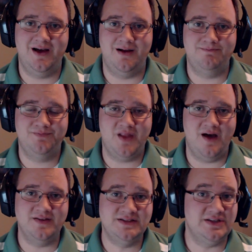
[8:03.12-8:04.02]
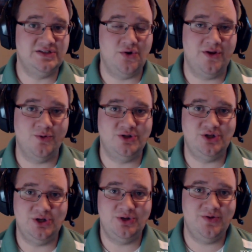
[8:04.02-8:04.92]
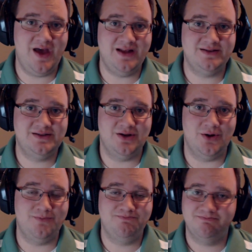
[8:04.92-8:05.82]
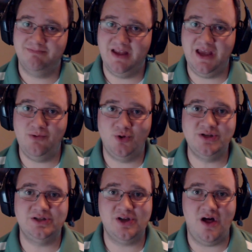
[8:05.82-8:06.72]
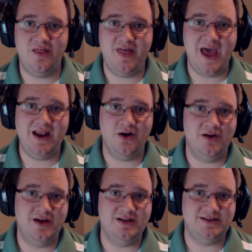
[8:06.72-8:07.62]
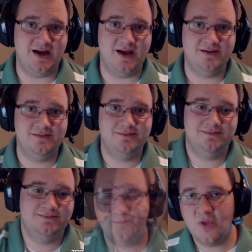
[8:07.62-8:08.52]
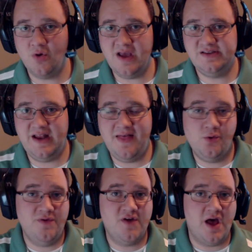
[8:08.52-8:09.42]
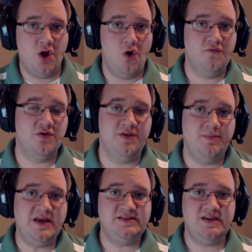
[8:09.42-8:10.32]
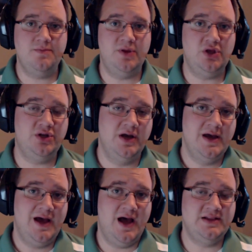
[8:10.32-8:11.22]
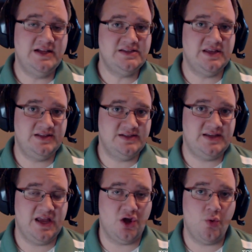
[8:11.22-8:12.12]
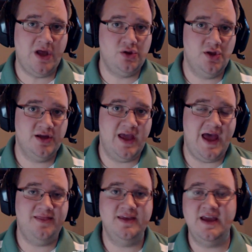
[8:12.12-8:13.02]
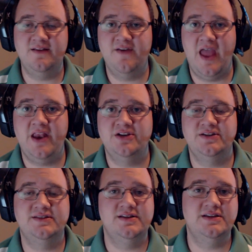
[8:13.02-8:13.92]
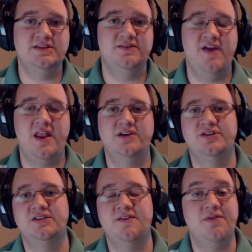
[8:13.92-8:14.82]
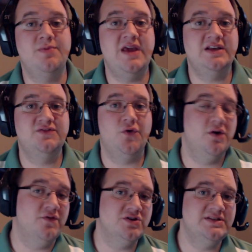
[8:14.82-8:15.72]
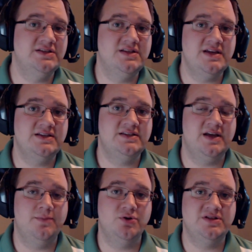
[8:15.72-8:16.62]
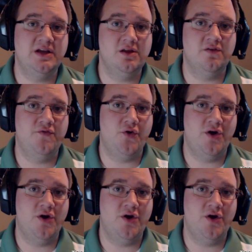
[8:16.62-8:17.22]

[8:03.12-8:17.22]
Obviously Sony wants you to do that, so again, we'll just call that area a tie. Okay, so now that we've gone over the PC build, let's take a quick look at the advantages and disadvantages of the PS4 versus this particular